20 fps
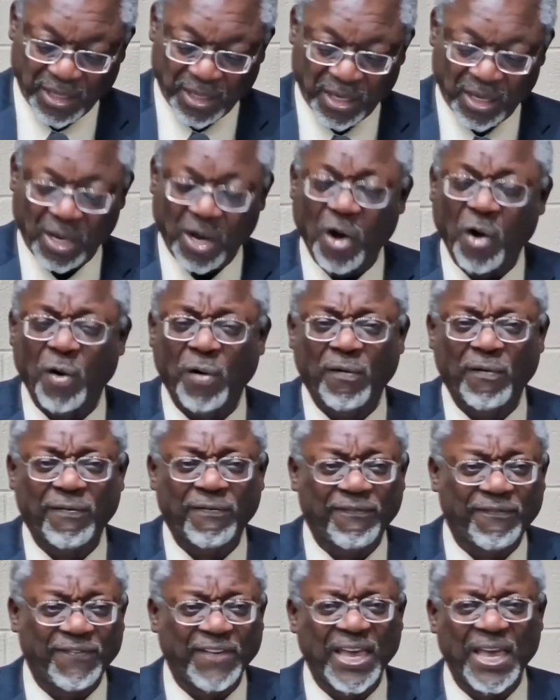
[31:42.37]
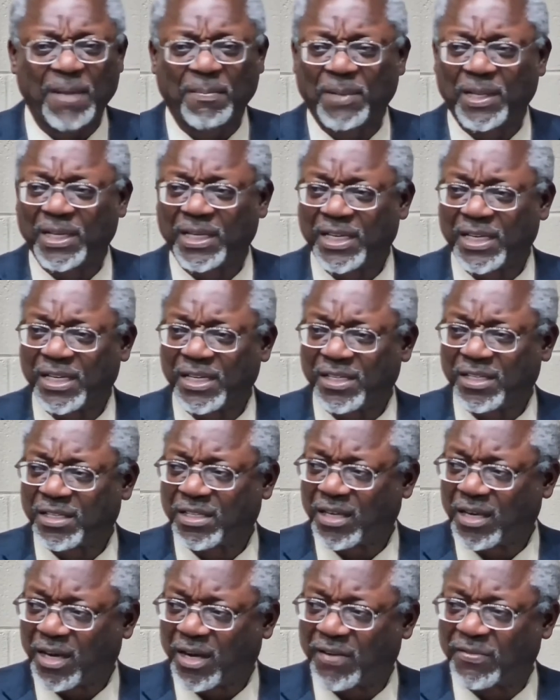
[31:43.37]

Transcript: O families of the